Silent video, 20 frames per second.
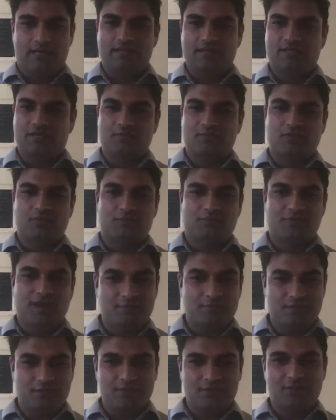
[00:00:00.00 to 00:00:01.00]
in terms of
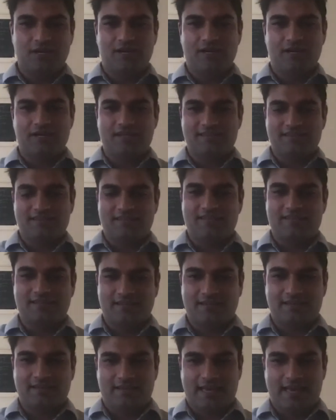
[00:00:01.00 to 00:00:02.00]
revenue targets, things
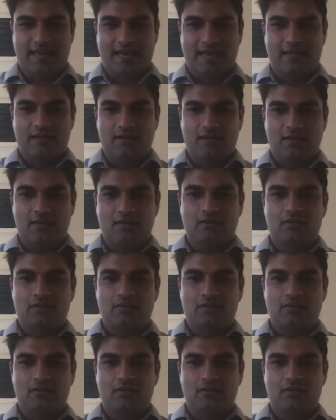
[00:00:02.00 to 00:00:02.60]
like that,